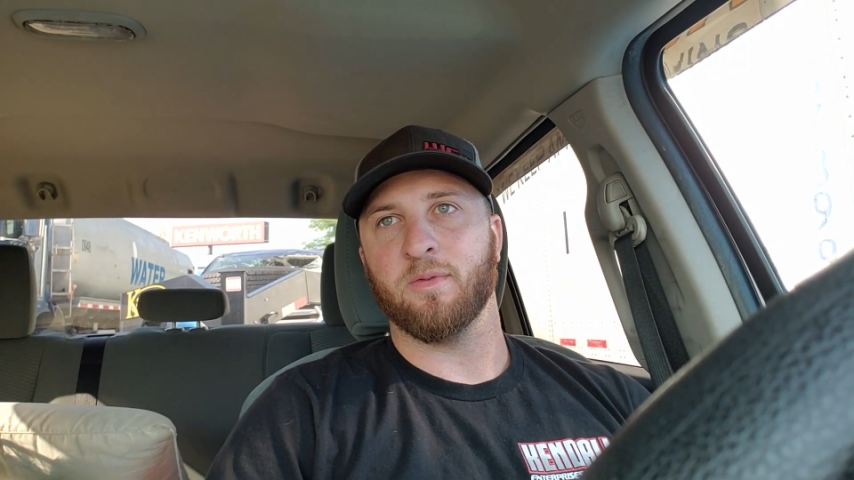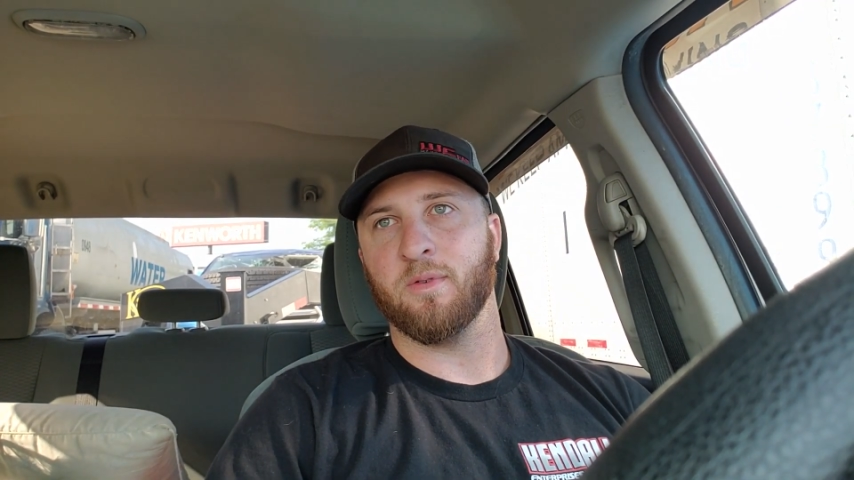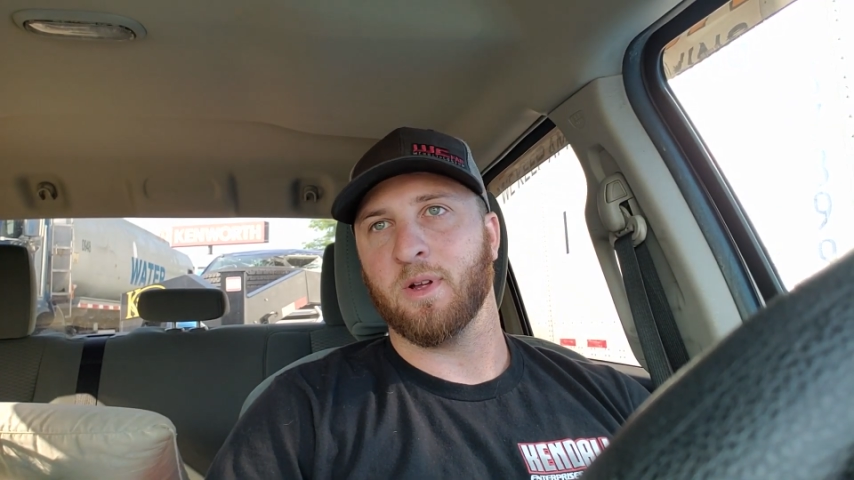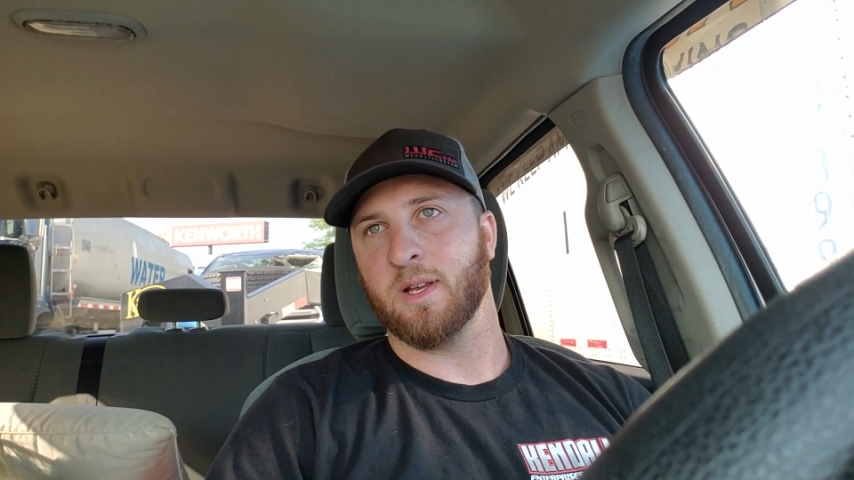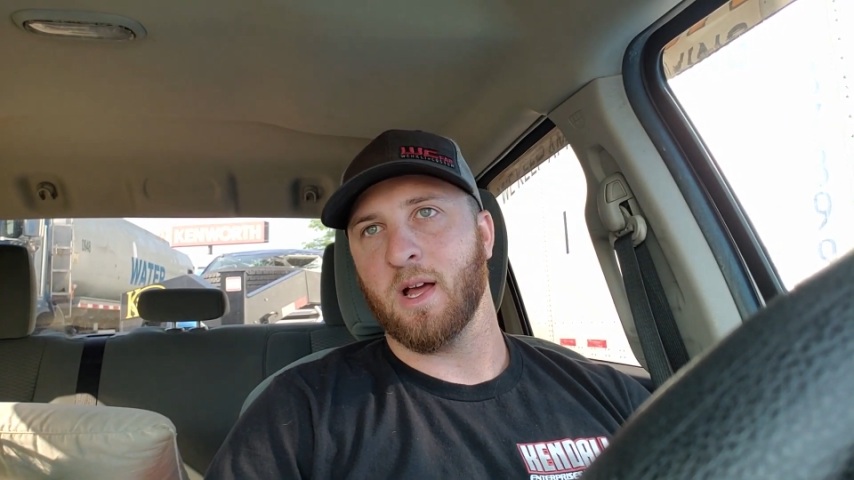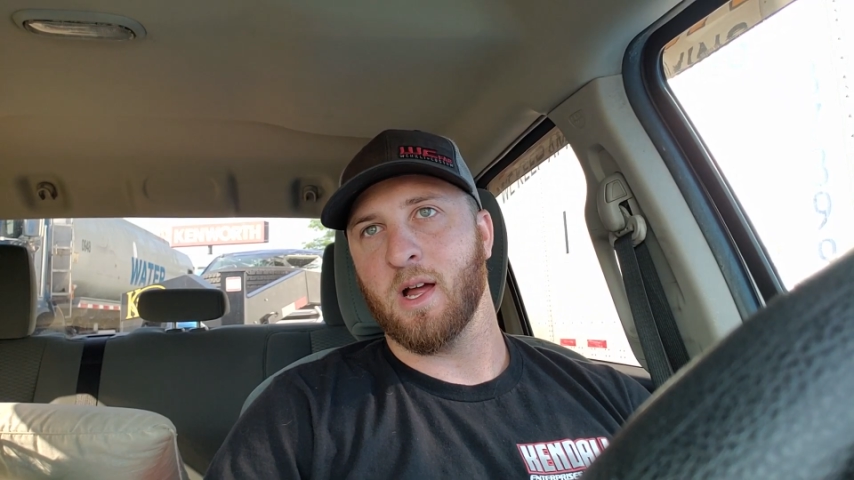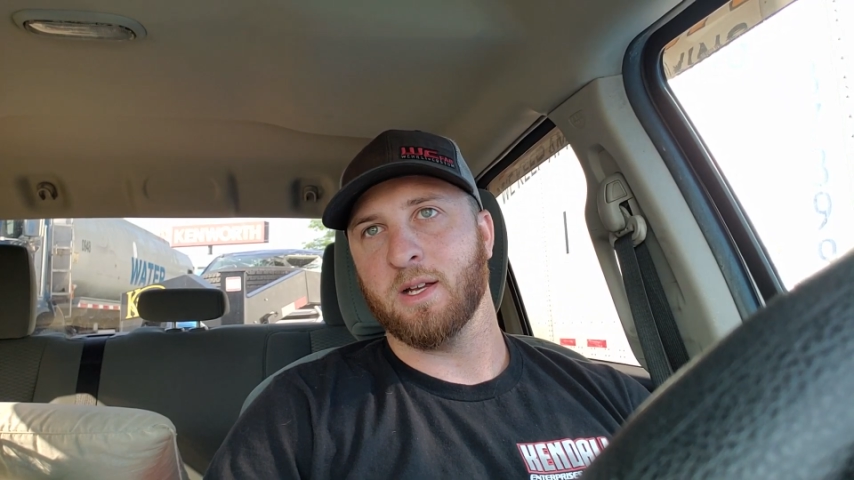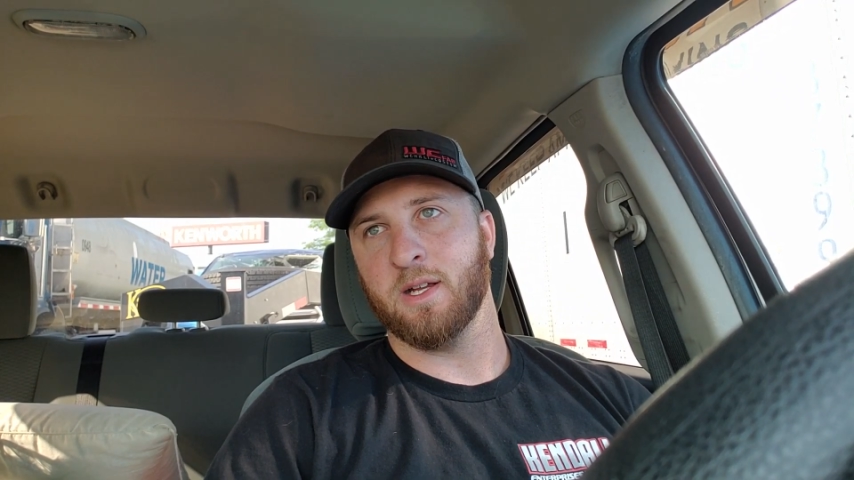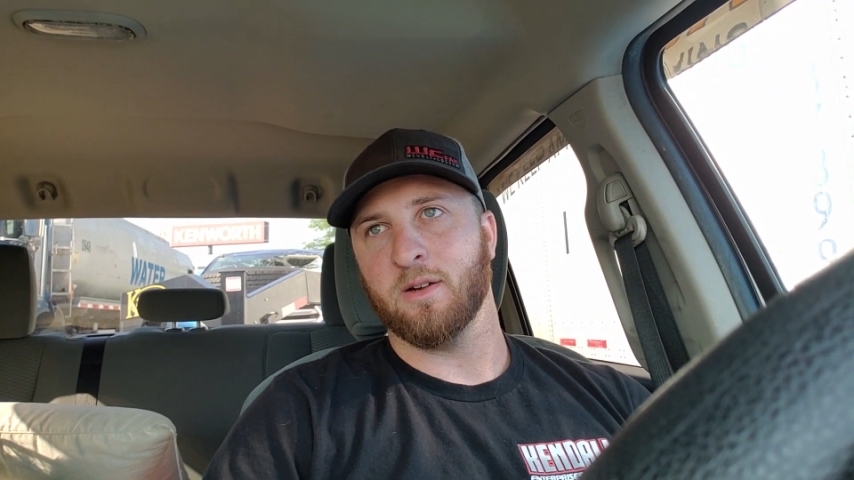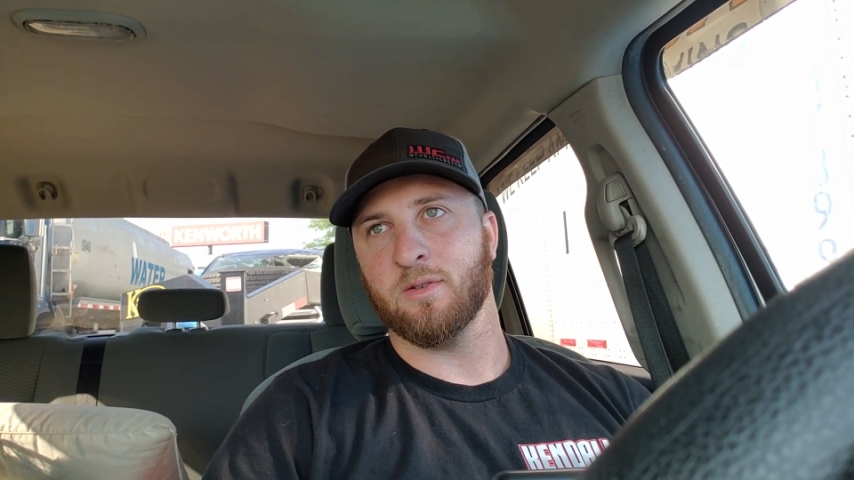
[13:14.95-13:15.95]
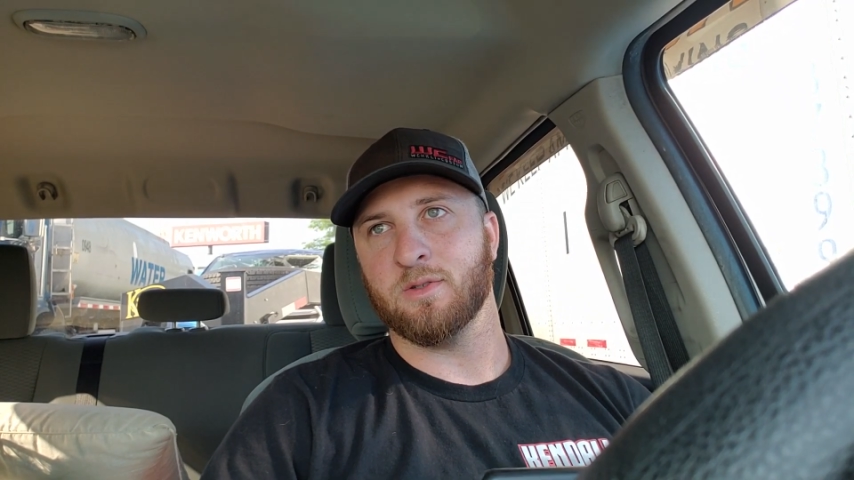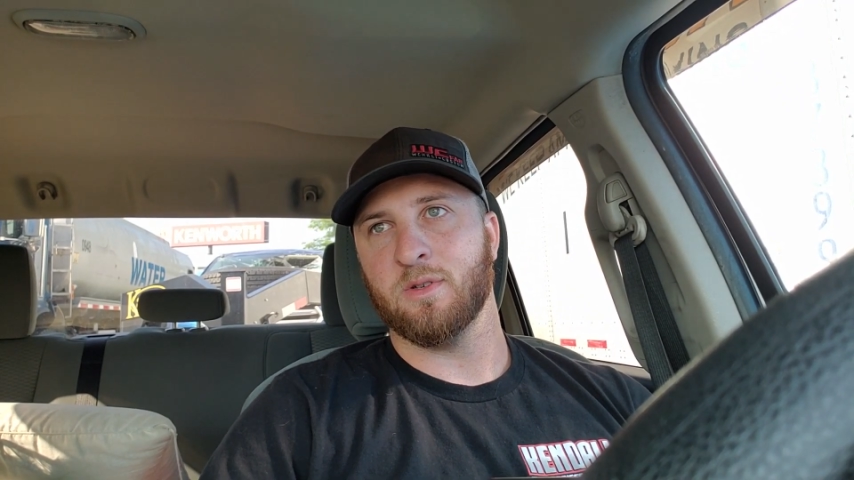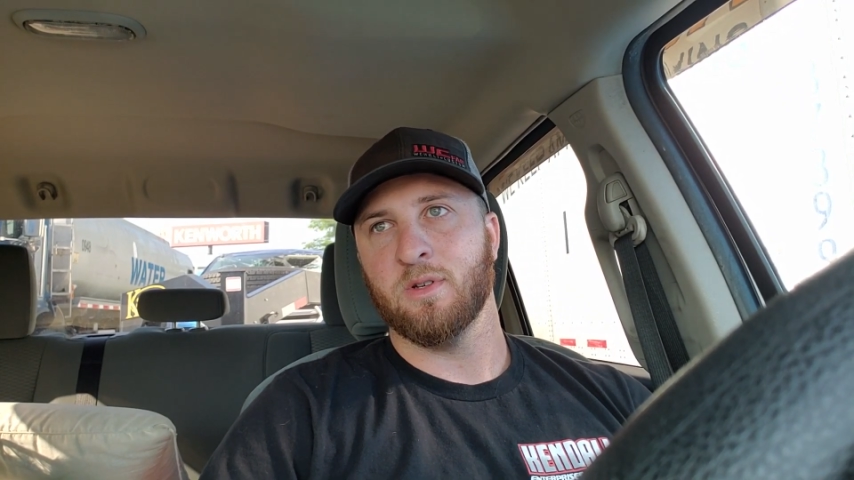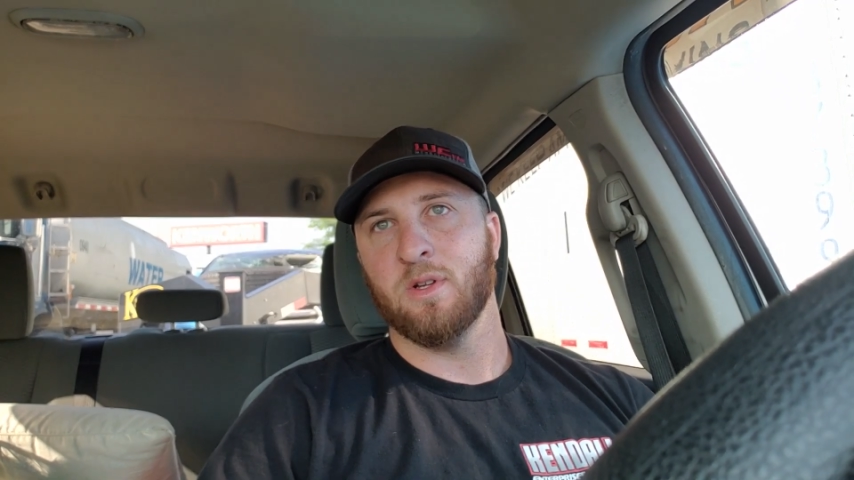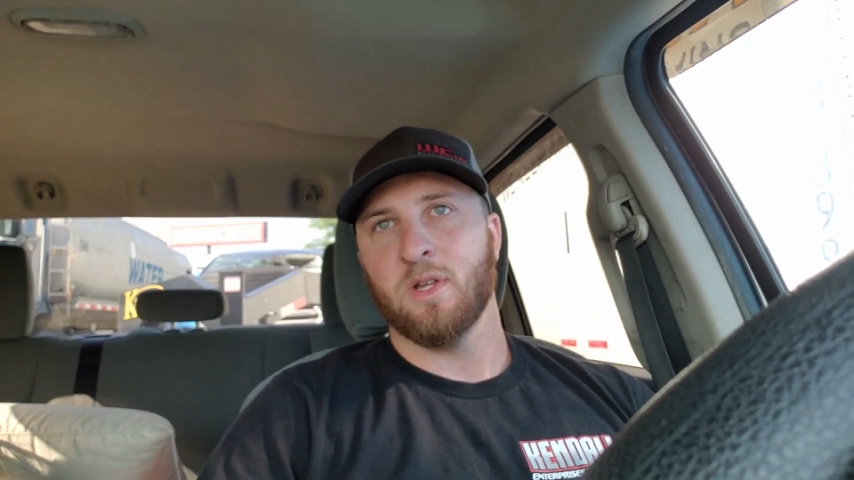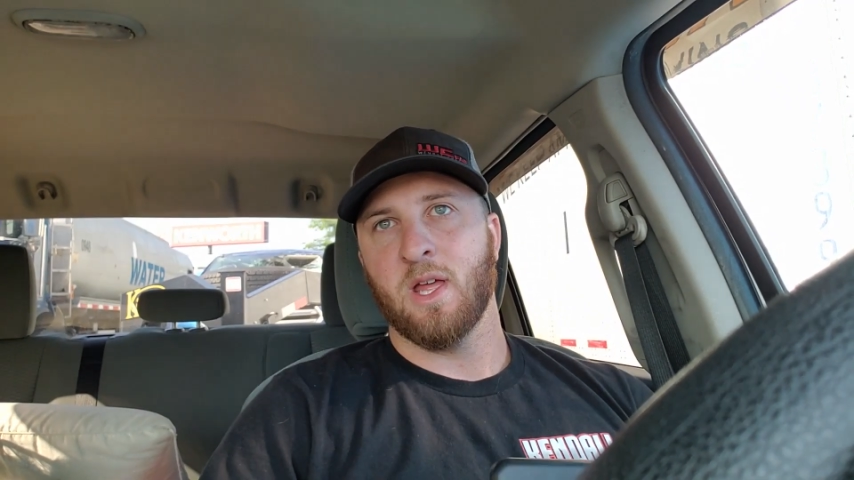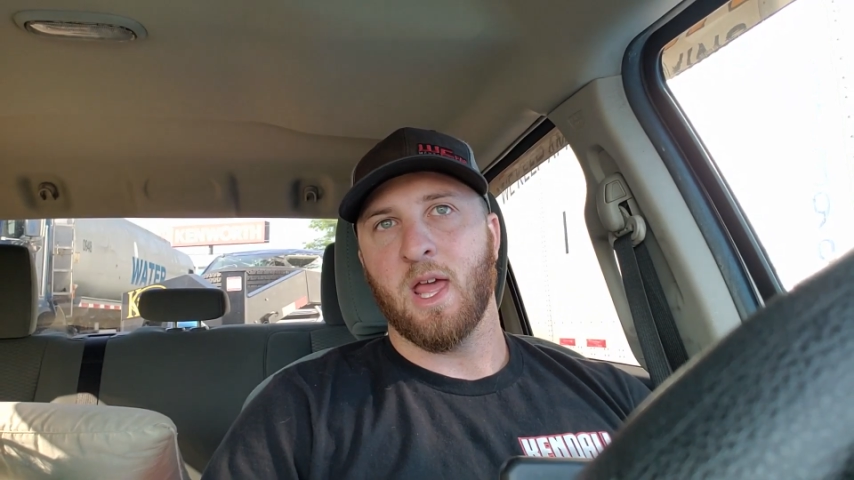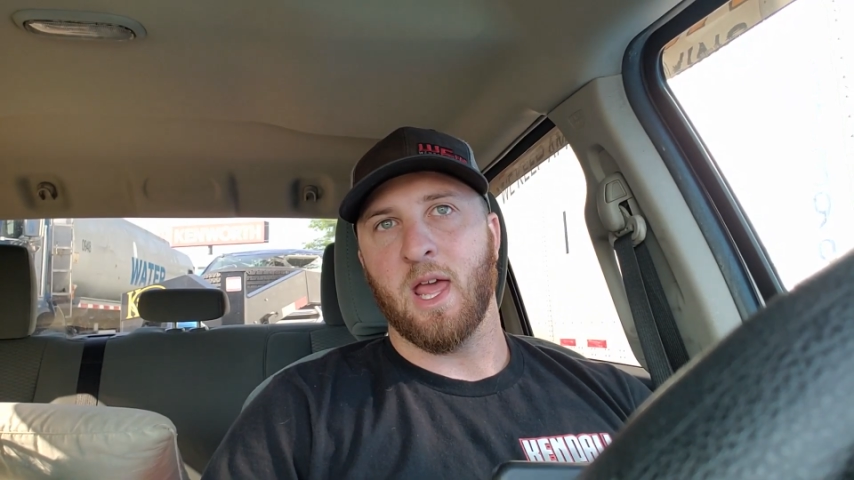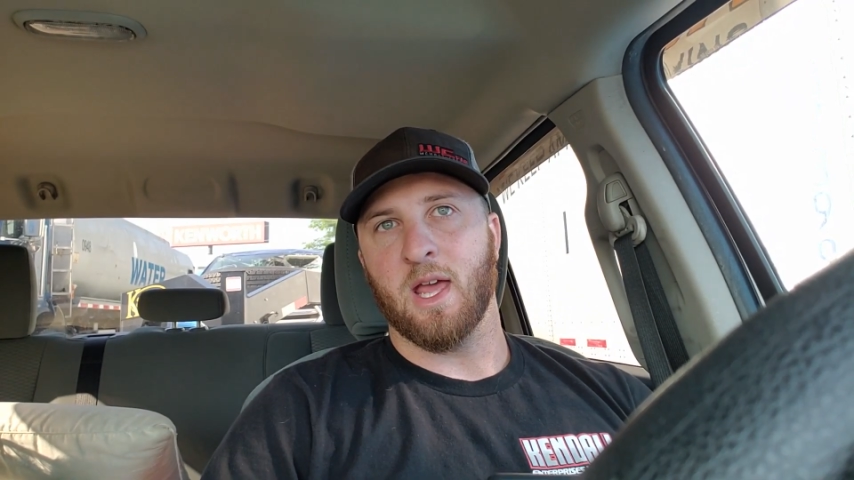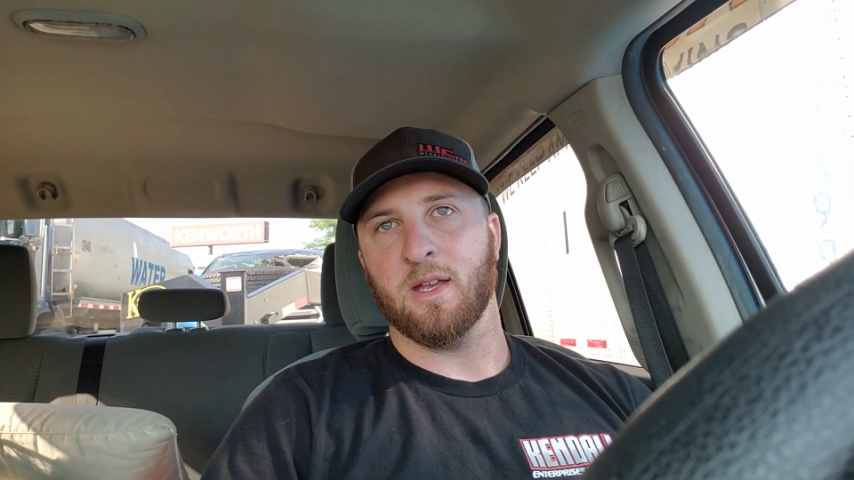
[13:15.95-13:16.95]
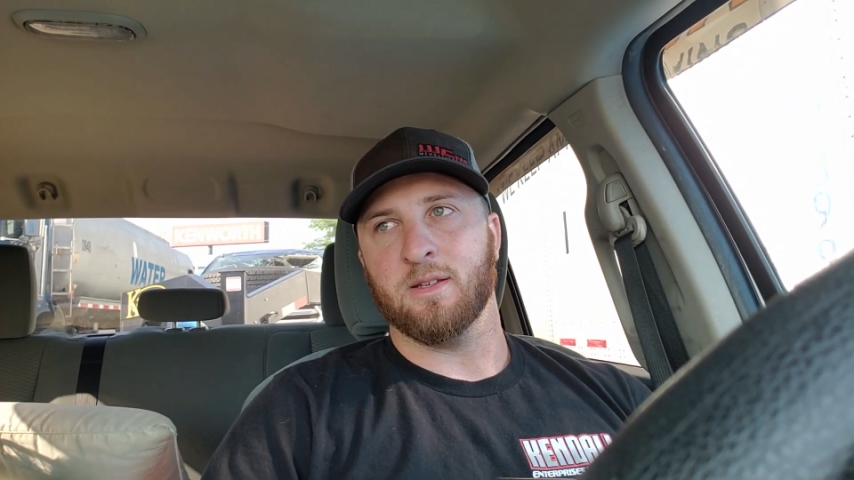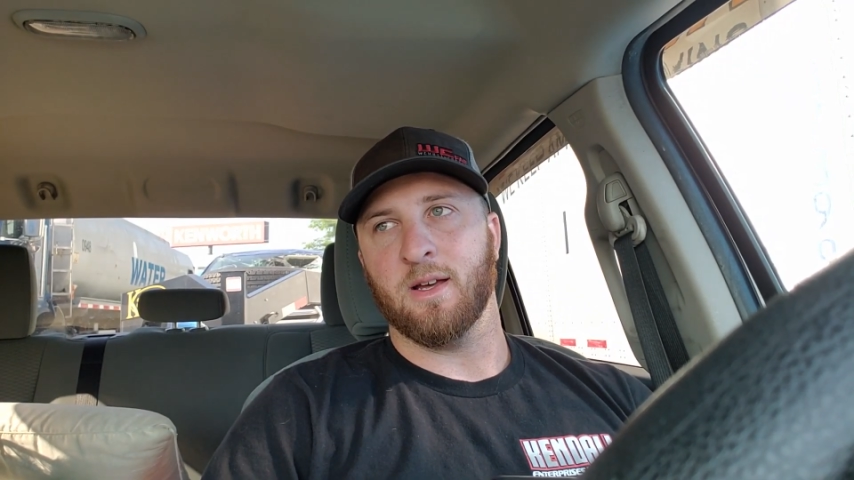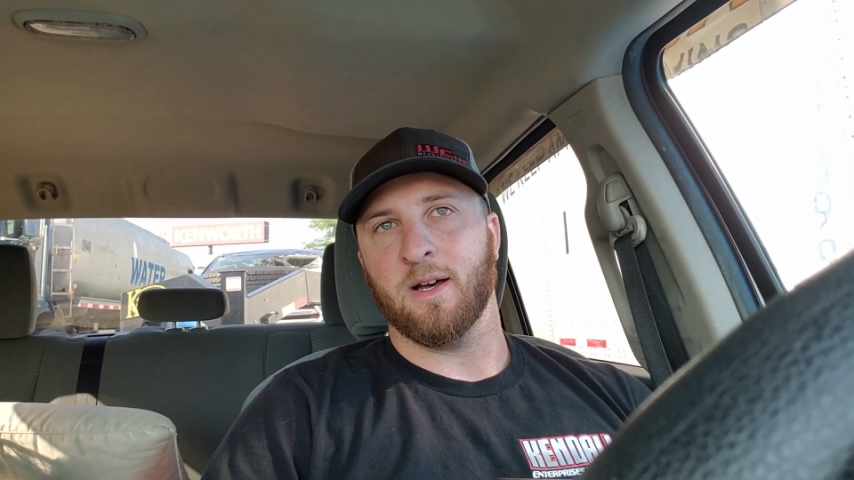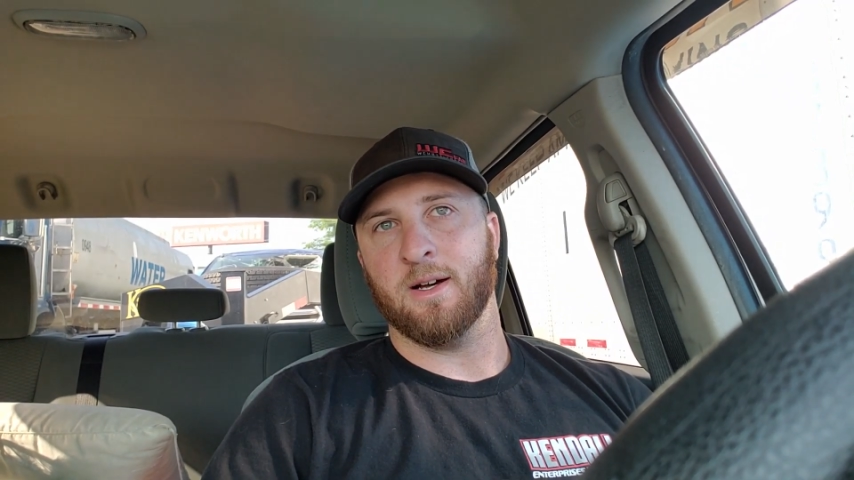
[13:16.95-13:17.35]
for like 9 years, and